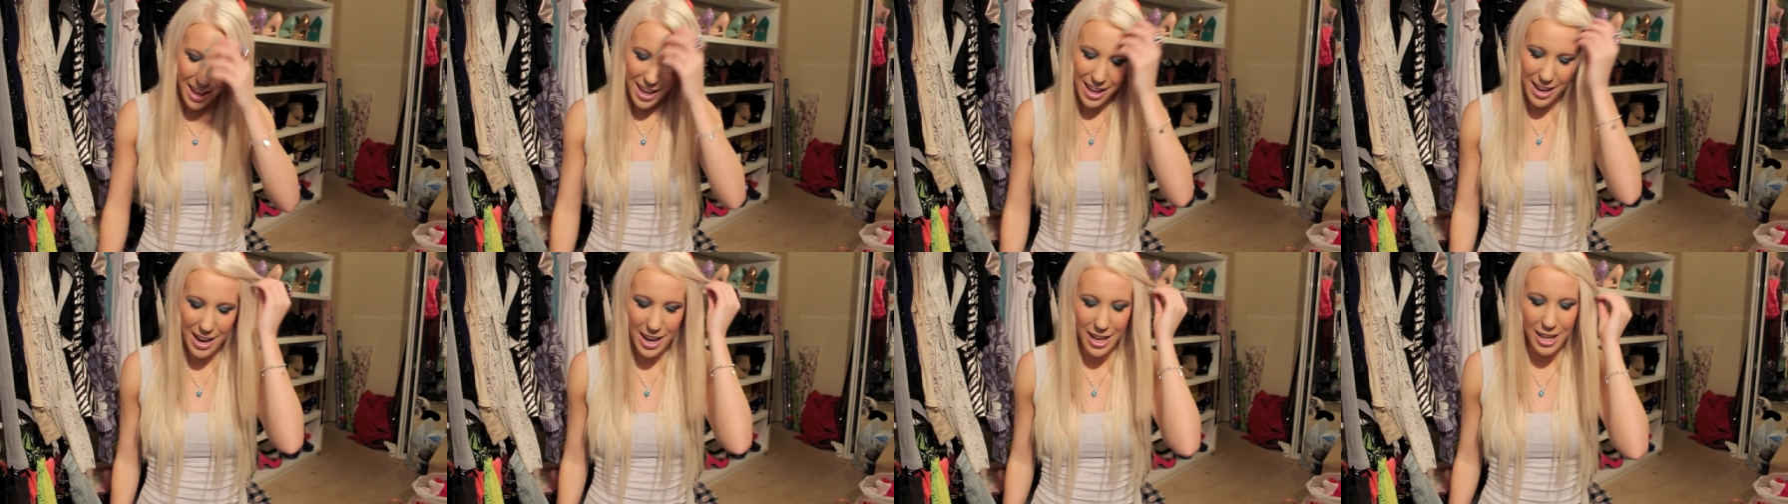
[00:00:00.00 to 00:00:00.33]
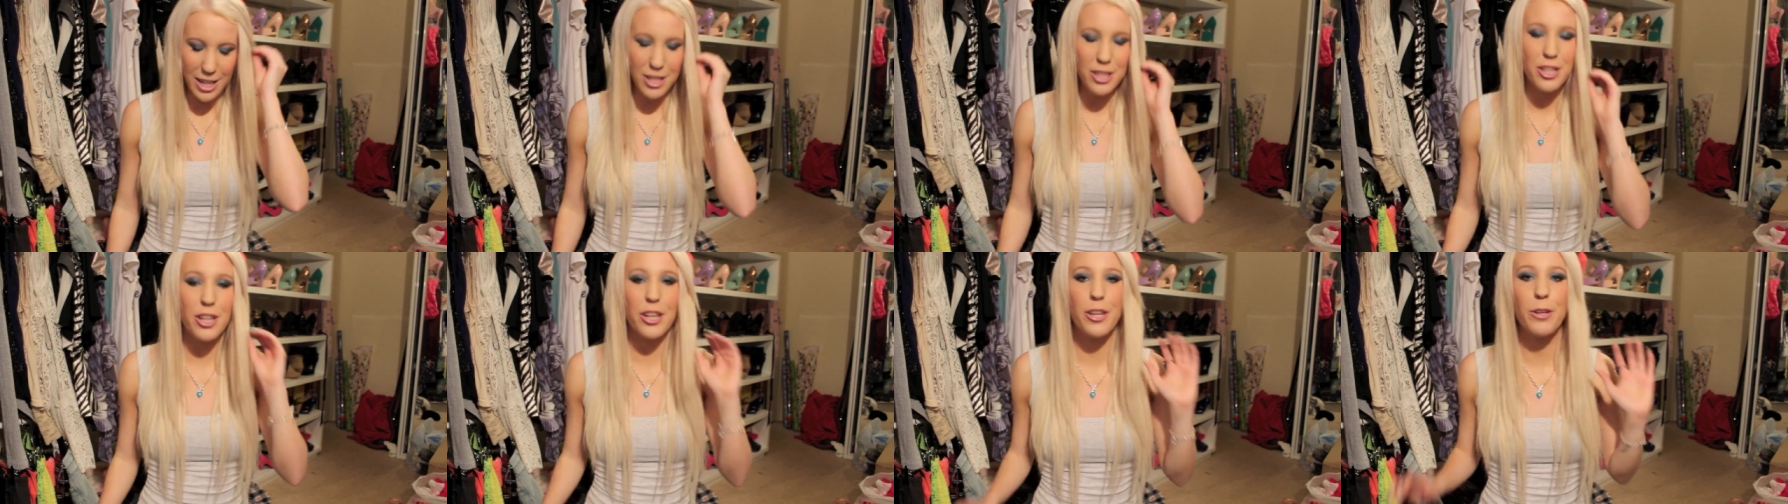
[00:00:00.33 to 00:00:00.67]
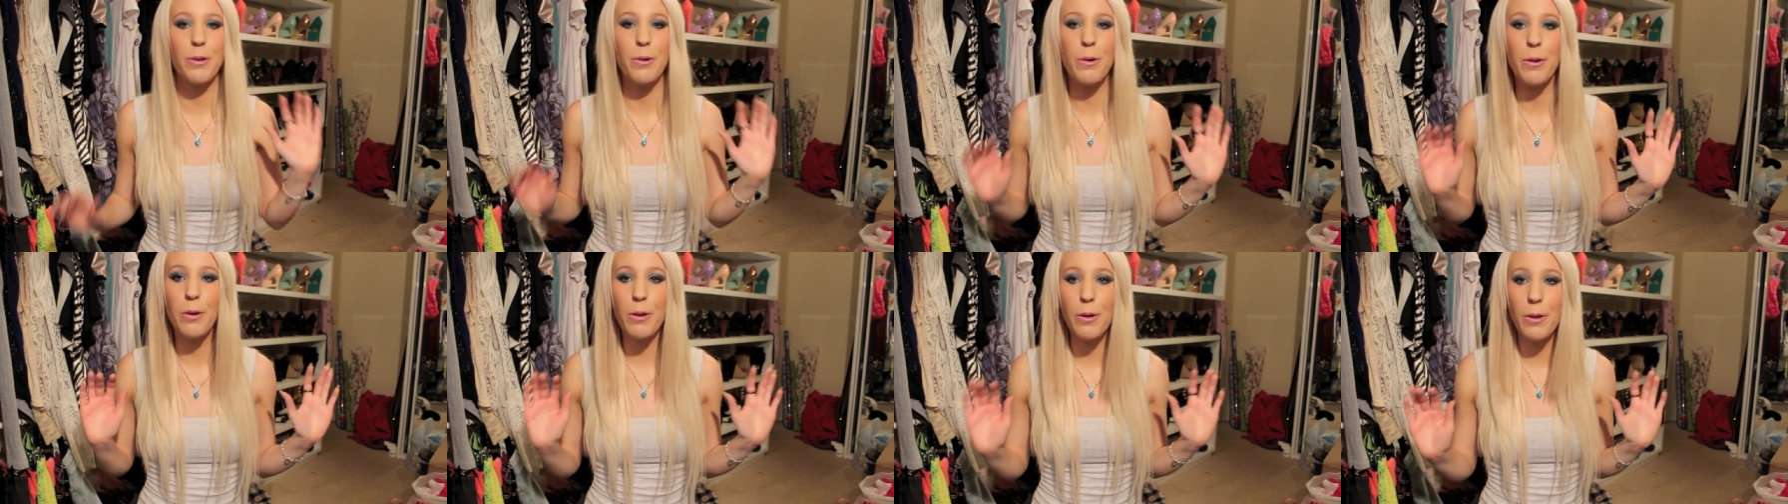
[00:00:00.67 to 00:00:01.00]
and I can show
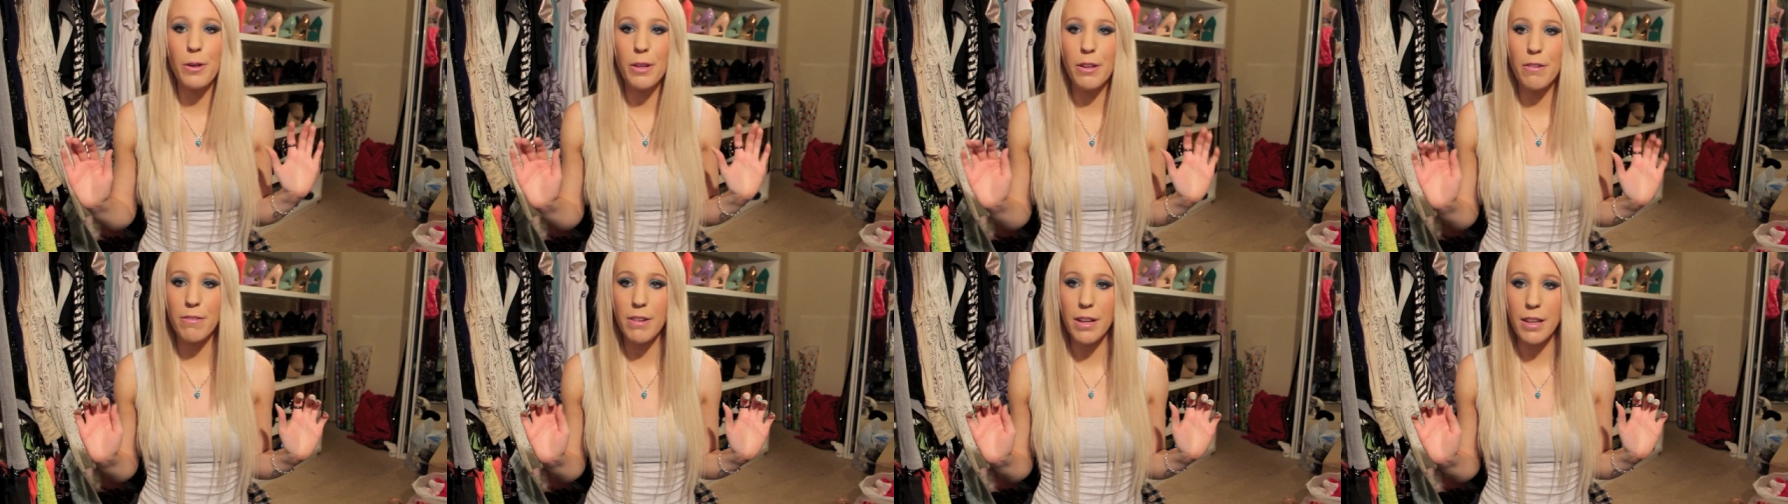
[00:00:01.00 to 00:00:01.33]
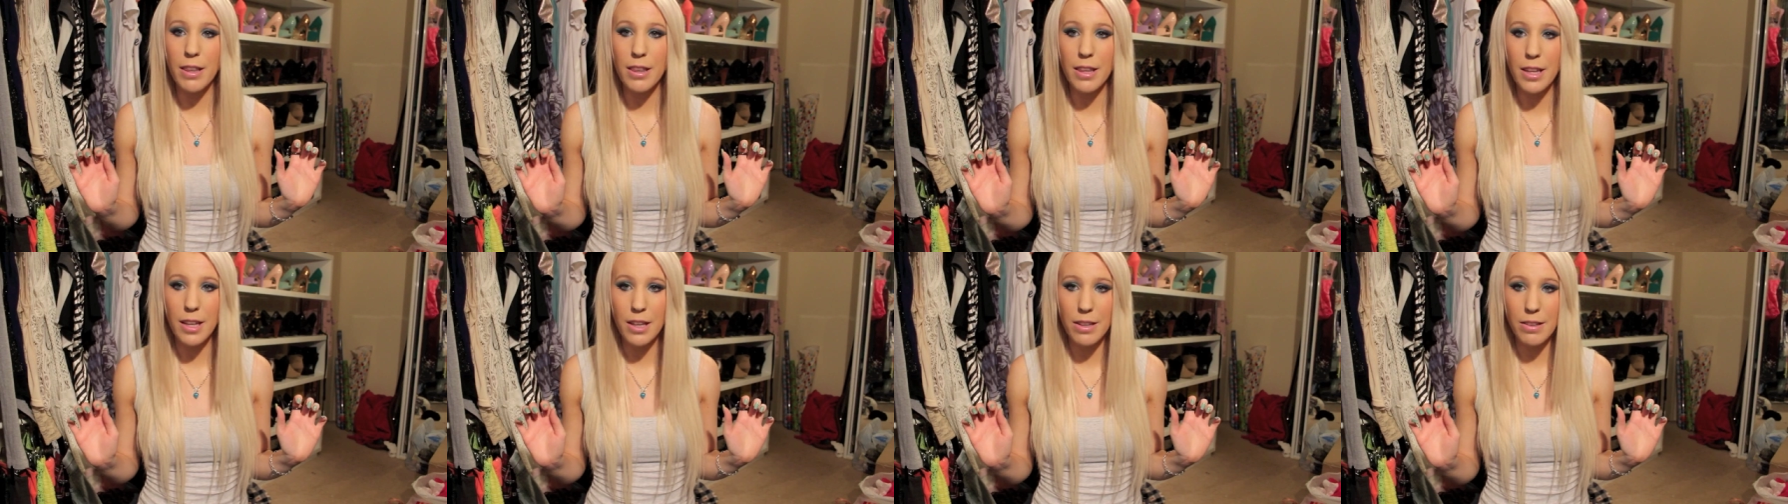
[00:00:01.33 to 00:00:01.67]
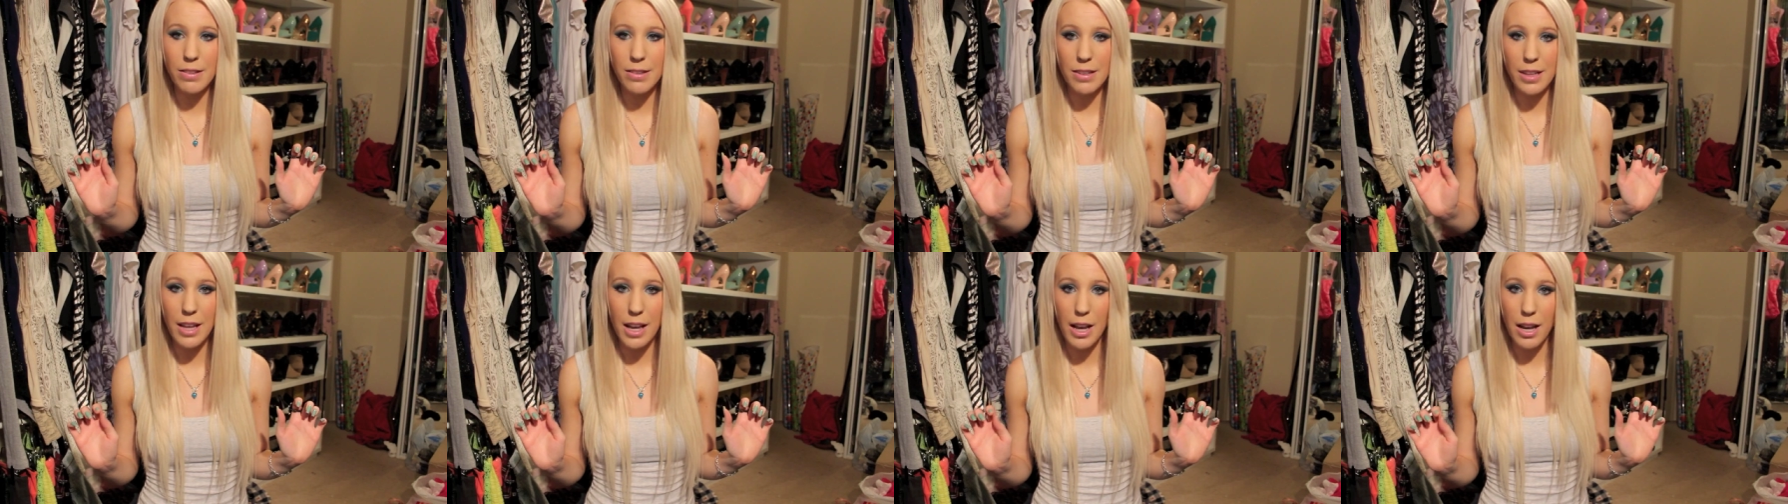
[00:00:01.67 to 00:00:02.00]
you all the fun
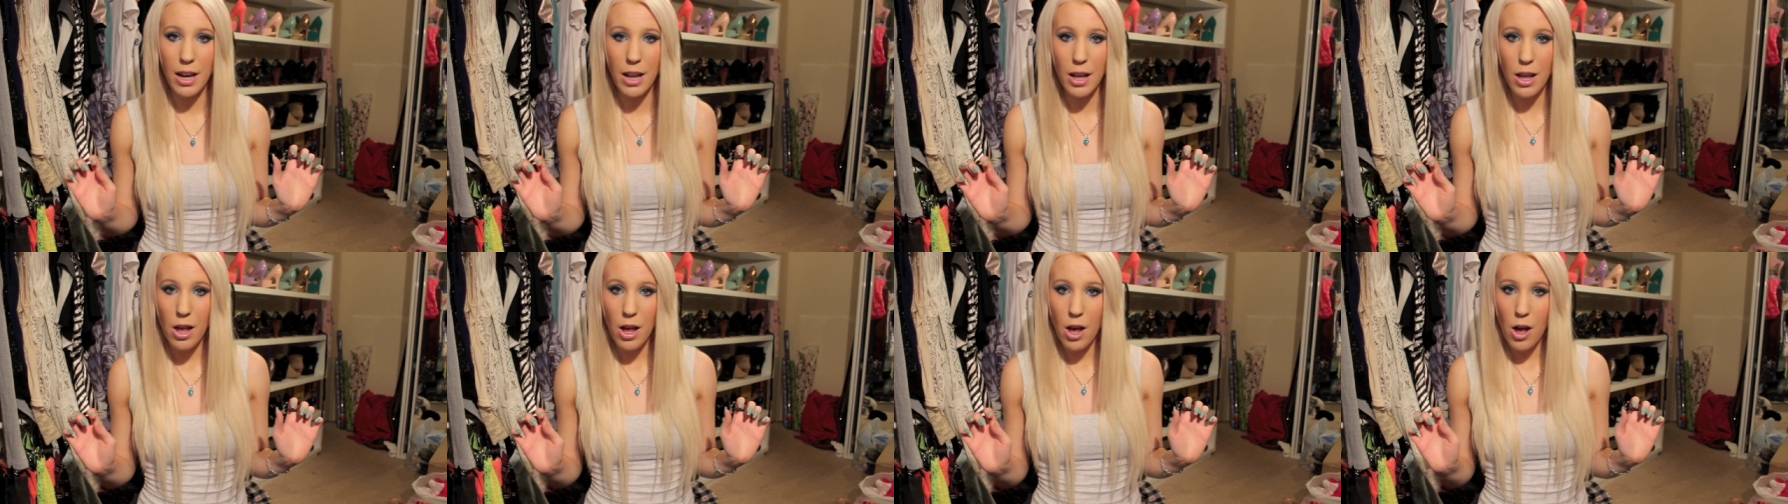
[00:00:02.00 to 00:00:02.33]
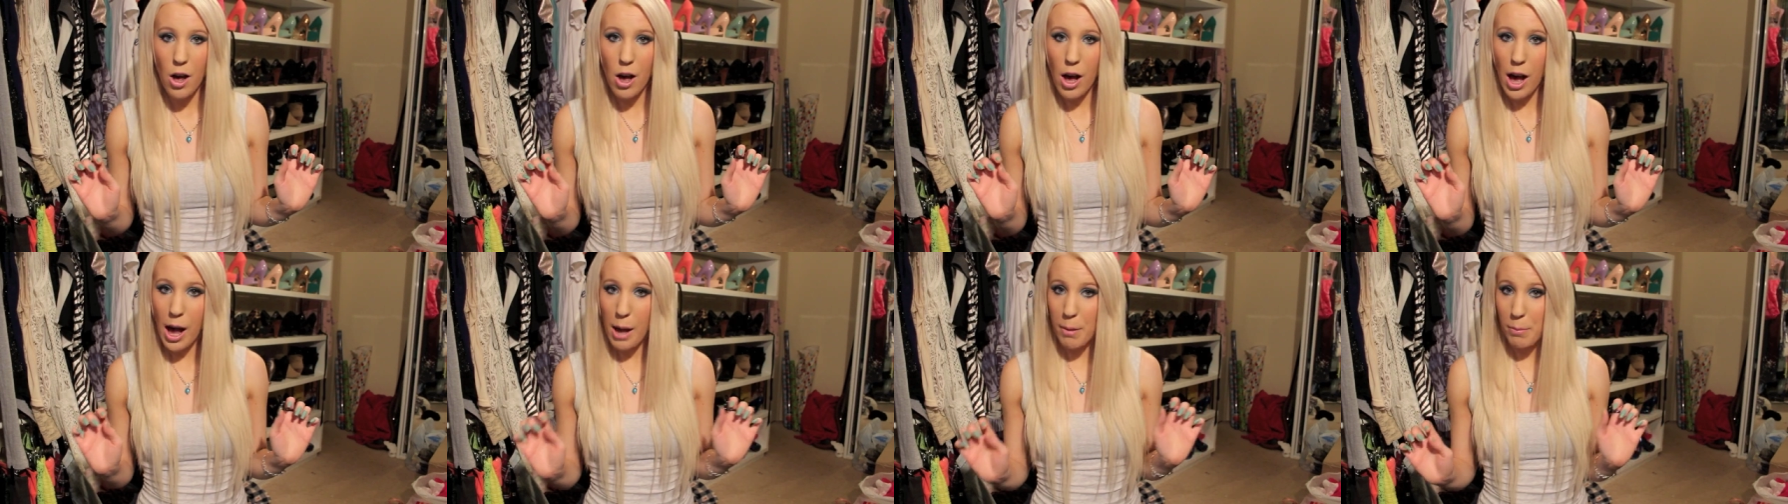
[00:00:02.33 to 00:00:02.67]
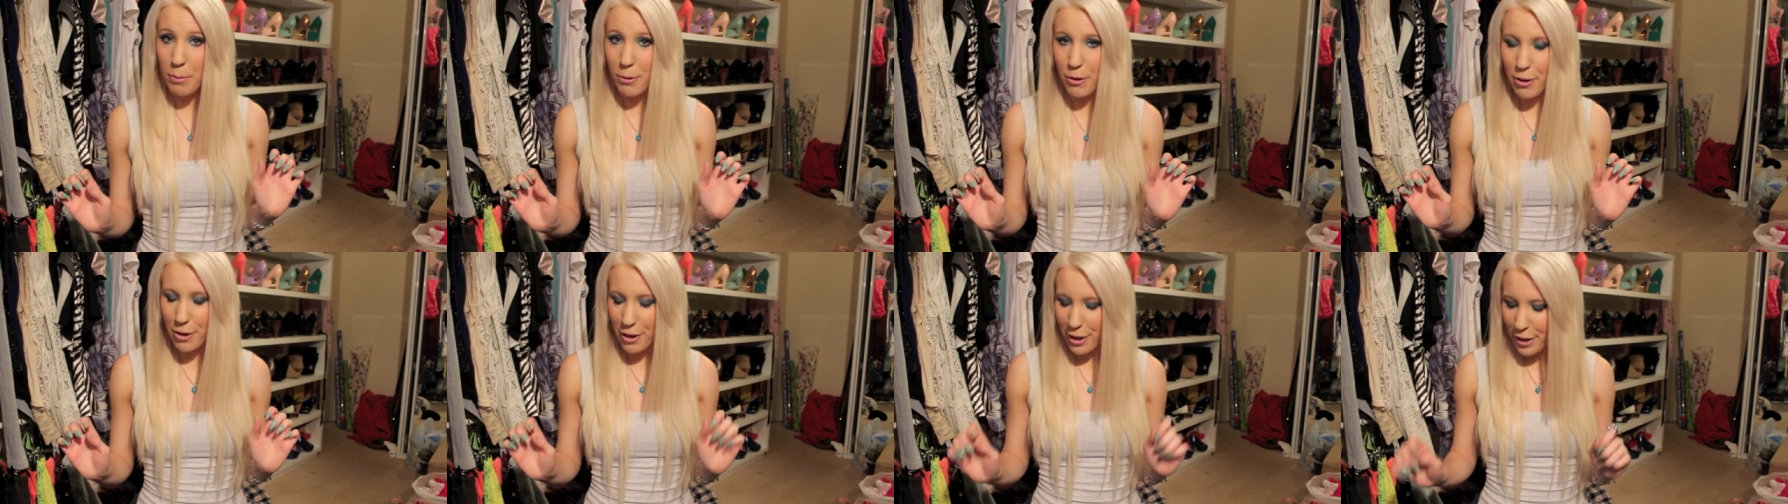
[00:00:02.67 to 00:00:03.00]
things that I
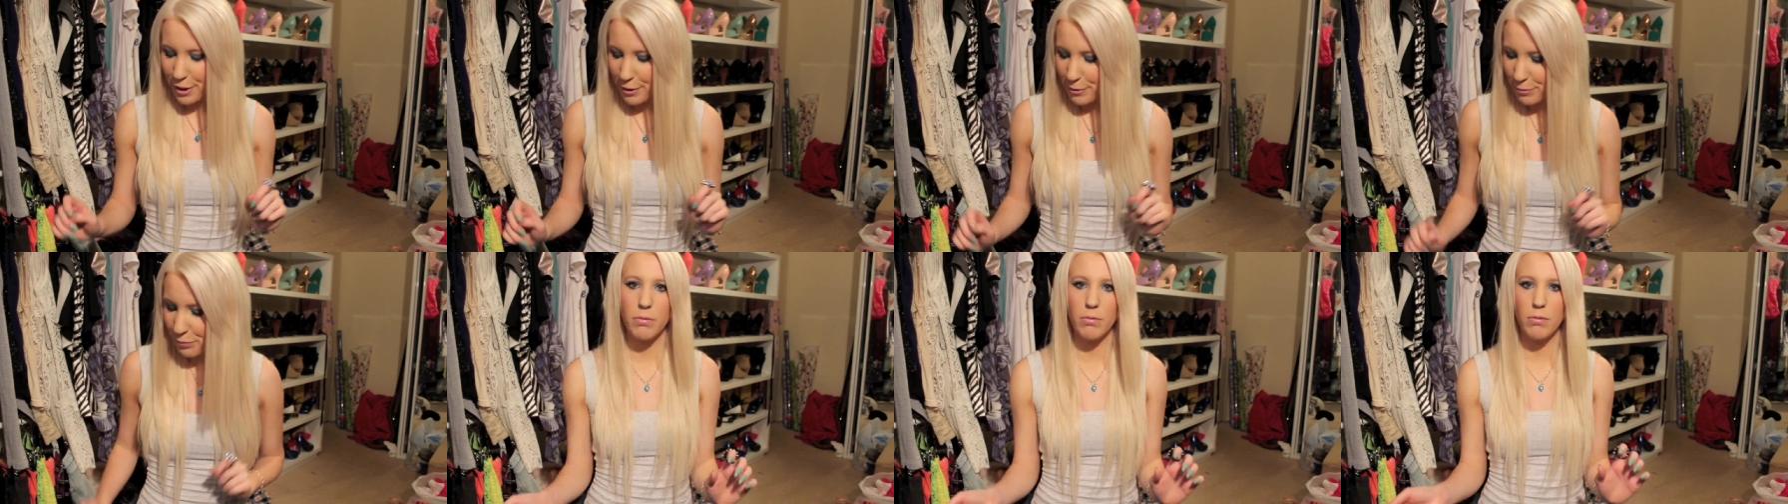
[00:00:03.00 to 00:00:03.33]
brought.